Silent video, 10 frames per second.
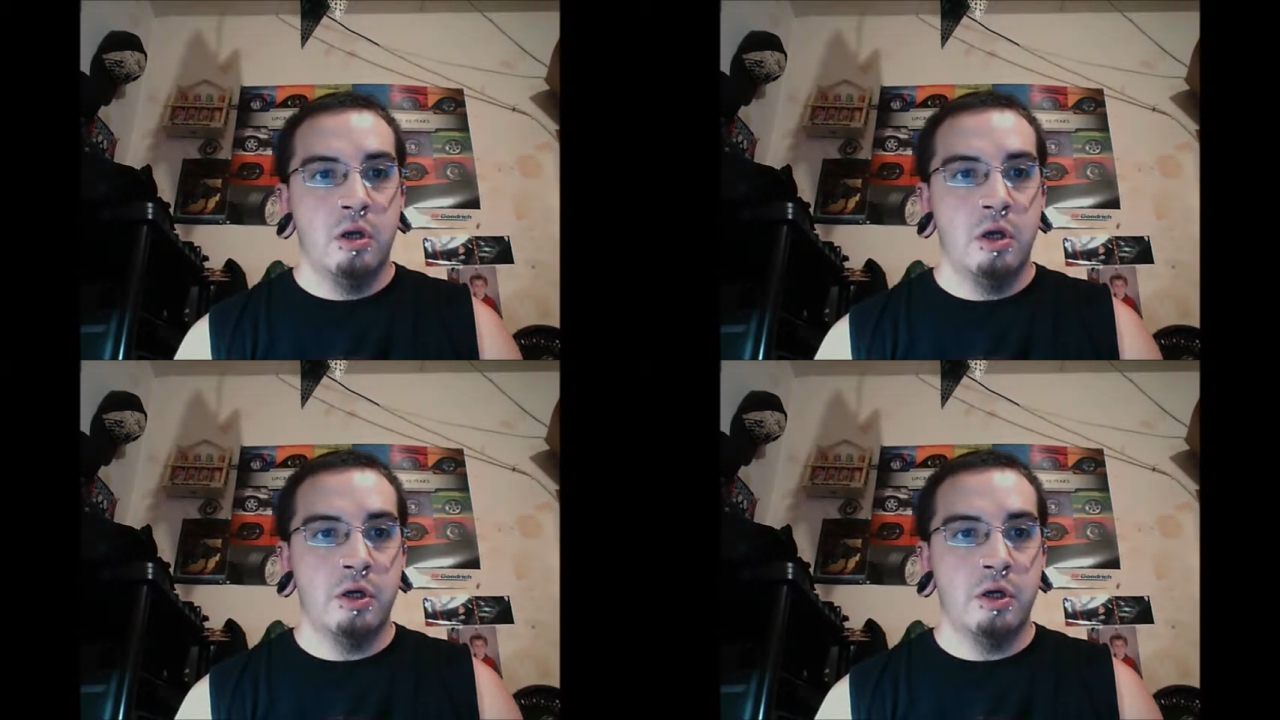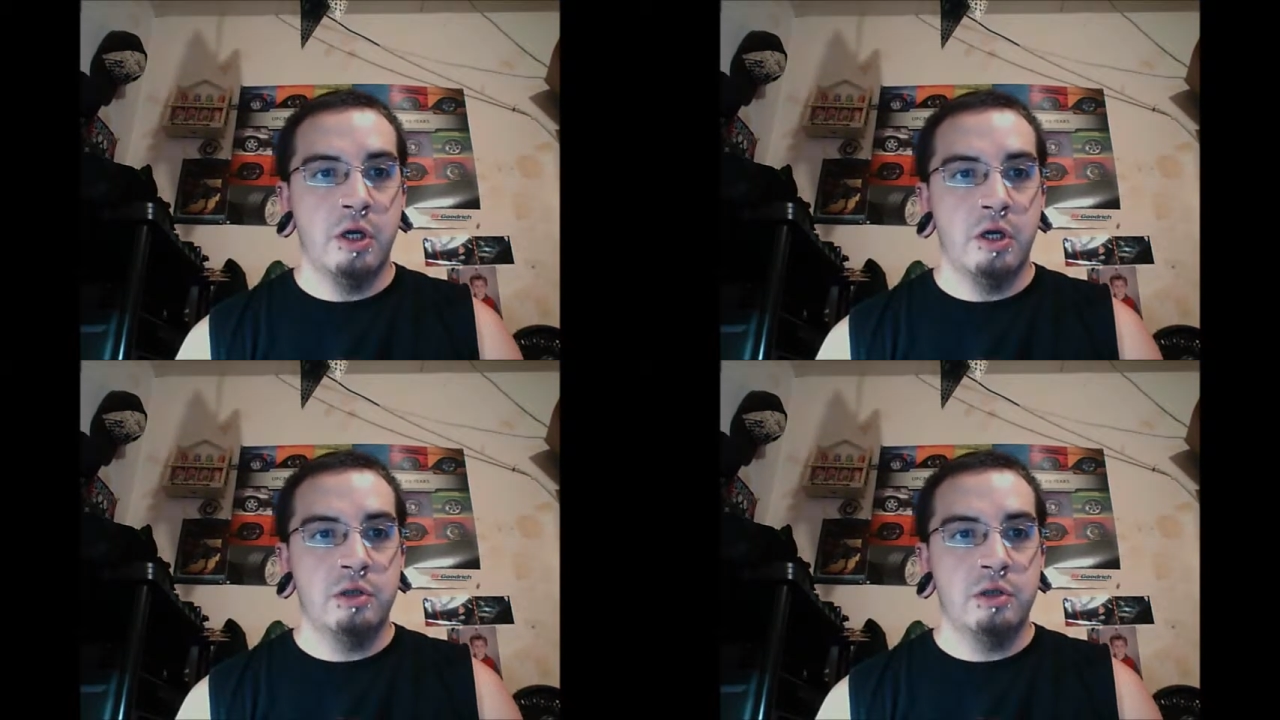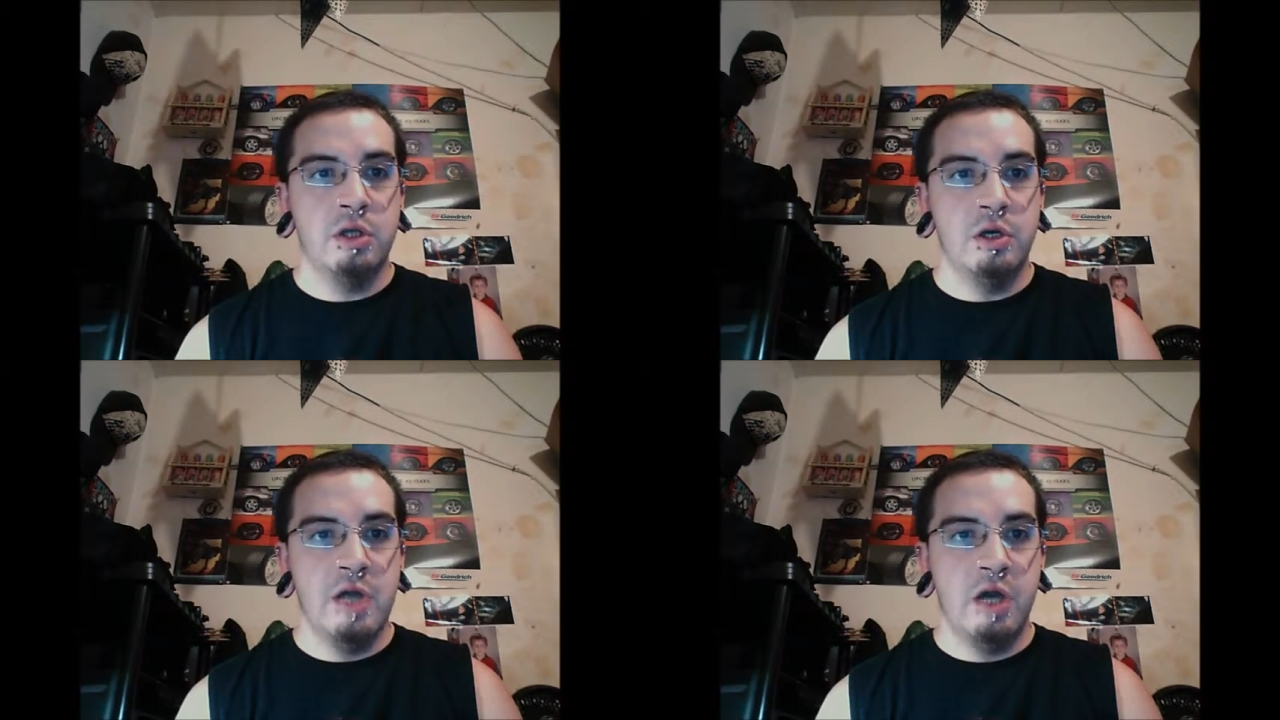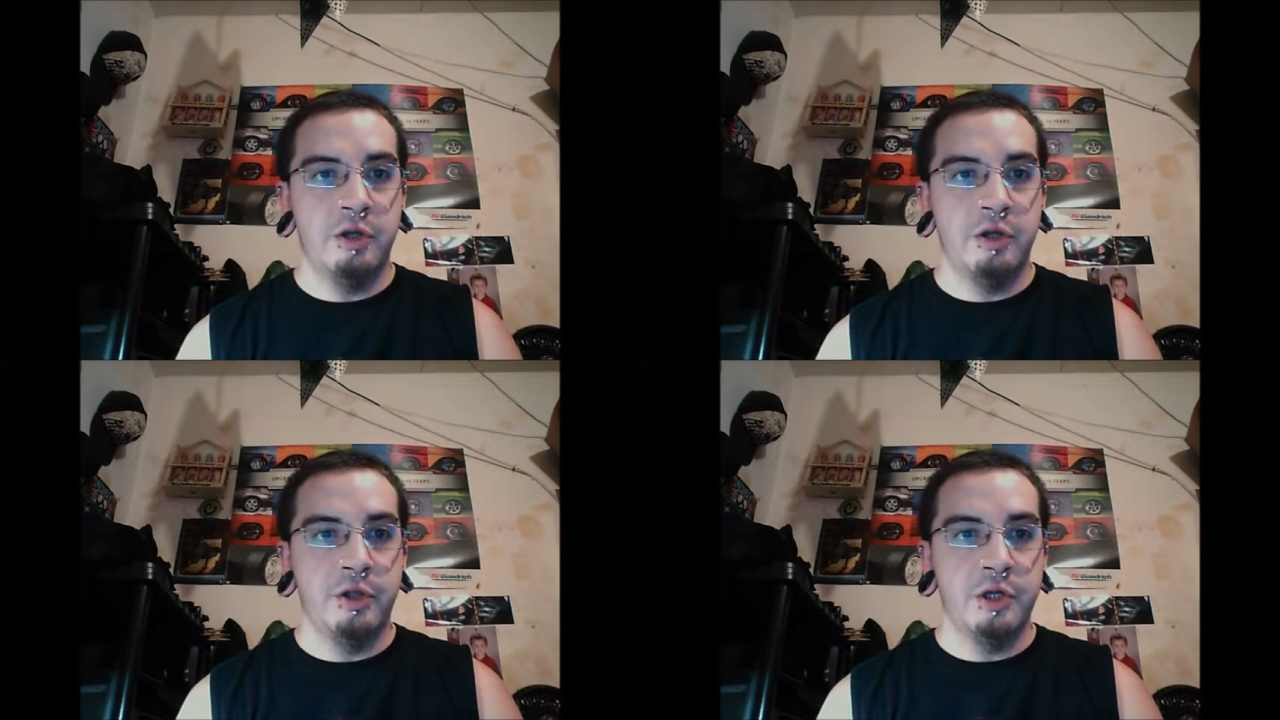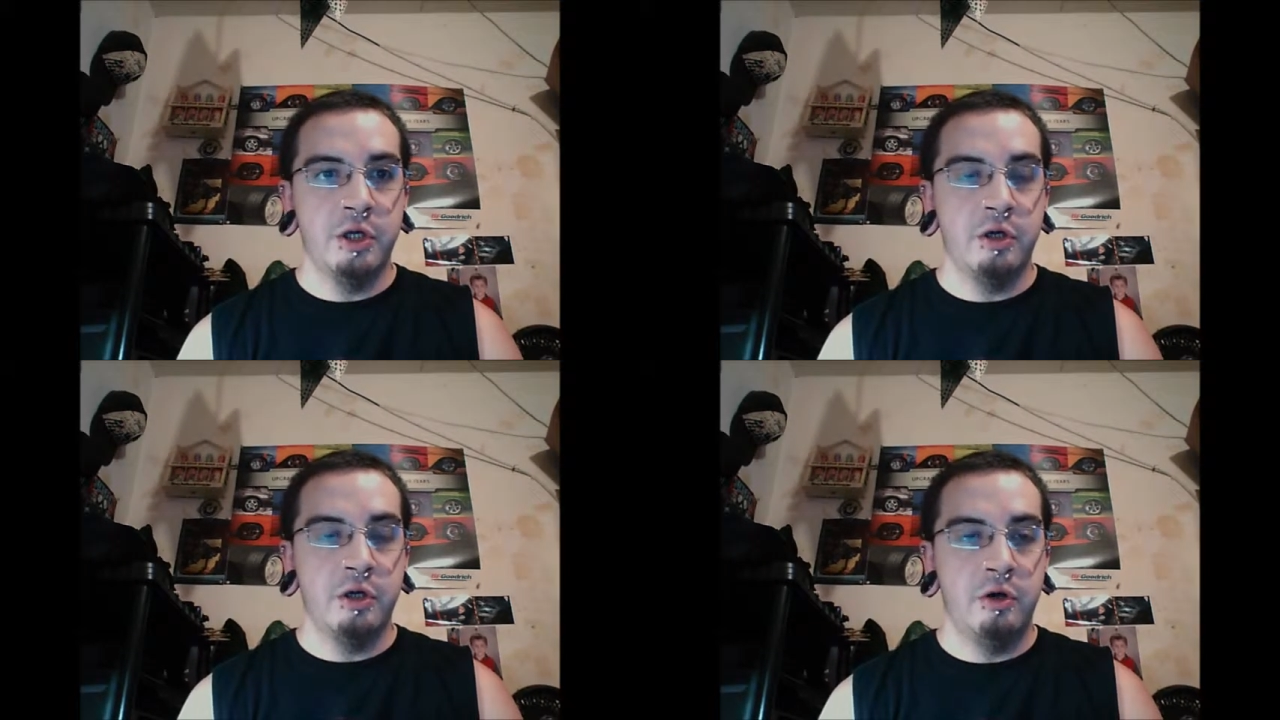Okay, so now the
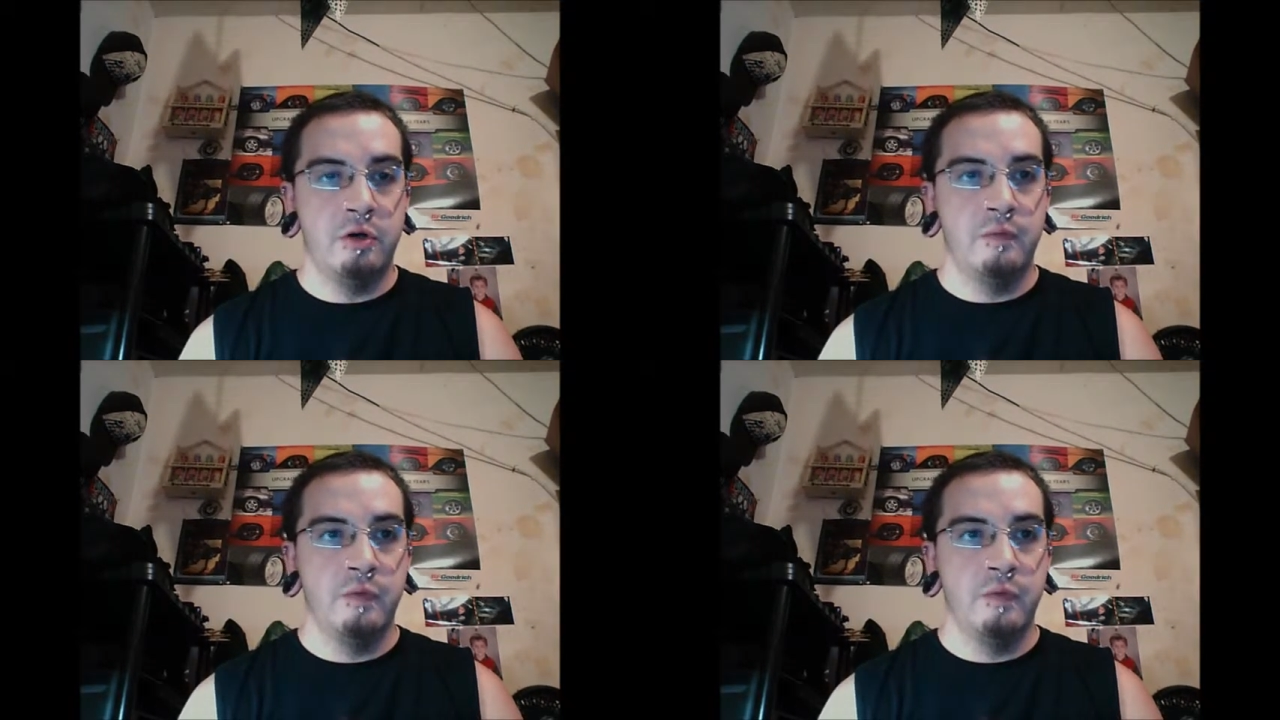third hole